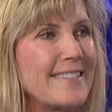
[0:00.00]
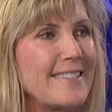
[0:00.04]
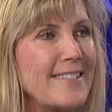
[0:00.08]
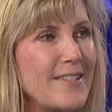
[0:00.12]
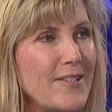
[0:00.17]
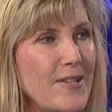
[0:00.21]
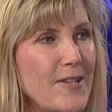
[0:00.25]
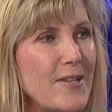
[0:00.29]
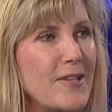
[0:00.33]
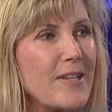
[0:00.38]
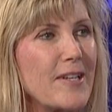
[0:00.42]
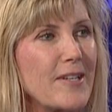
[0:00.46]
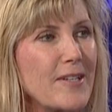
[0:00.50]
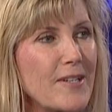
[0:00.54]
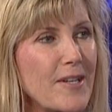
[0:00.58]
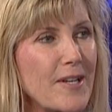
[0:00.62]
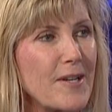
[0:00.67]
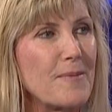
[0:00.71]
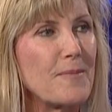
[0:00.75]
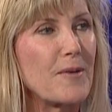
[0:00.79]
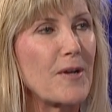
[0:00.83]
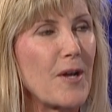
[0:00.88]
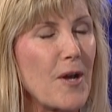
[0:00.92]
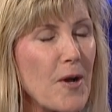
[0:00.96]
so you can
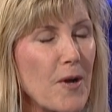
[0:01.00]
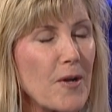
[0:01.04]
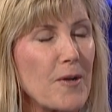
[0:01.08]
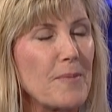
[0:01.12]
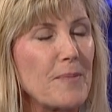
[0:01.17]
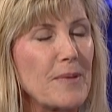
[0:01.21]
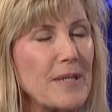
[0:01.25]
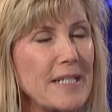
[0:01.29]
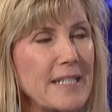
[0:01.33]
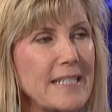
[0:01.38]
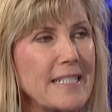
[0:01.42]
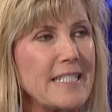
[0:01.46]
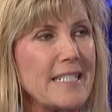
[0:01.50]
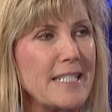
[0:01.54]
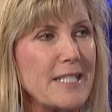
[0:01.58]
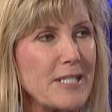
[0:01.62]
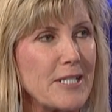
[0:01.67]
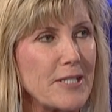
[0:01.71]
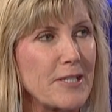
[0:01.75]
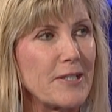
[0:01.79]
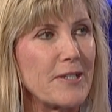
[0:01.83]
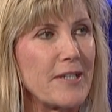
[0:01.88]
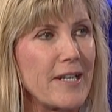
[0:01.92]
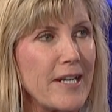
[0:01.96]
go completely
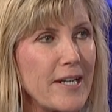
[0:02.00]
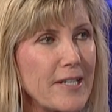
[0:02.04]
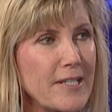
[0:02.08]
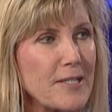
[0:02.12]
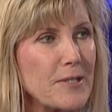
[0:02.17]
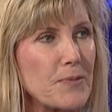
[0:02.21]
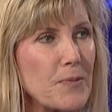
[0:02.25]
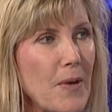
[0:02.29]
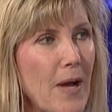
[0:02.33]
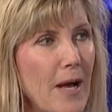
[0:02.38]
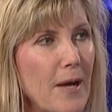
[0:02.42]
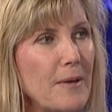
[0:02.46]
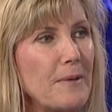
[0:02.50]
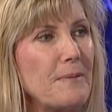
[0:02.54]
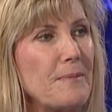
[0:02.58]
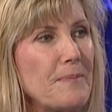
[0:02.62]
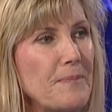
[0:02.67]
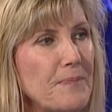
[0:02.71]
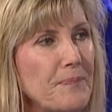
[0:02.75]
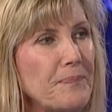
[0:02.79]
digital there as well.